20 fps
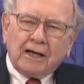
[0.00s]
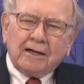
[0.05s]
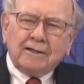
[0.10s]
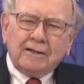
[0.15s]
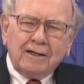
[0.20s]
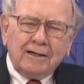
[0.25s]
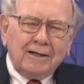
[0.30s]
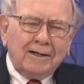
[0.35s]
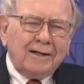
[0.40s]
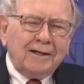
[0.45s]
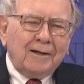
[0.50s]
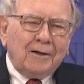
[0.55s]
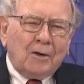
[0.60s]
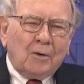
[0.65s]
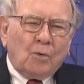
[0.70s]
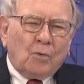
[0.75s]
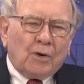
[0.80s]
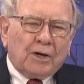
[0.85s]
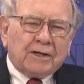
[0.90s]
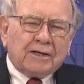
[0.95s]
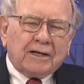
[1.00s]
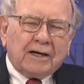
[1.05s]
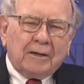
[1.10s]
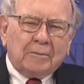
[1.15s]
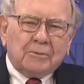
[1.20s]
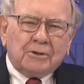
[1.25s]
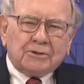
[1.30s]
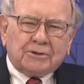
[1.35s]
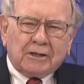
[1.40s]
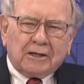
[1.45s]
I one
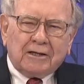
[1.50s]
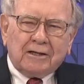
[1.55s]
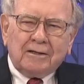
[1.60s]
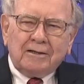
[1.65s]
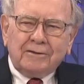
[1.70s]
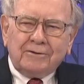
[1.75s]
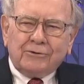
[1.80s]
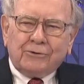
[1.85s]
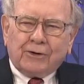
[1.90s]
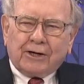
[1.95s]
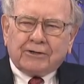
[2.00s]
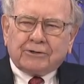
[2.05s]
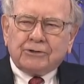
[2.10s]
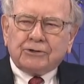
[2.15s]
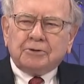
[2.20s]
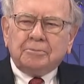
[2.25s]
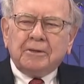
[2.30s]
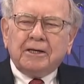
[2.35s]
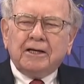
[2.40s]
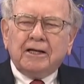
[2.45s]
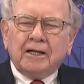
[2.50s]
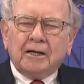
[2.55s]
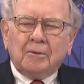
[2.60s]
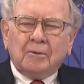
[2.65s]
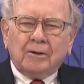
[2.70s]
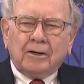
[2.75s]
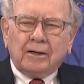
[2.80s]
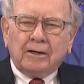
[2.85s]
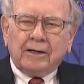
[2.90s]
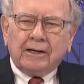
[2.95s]
time was at a director's meeting
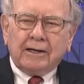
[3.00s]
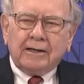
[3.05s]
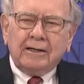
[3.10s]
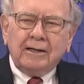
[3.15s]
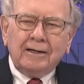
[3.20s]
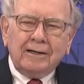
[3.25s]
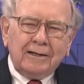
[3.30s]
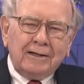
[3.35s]
where a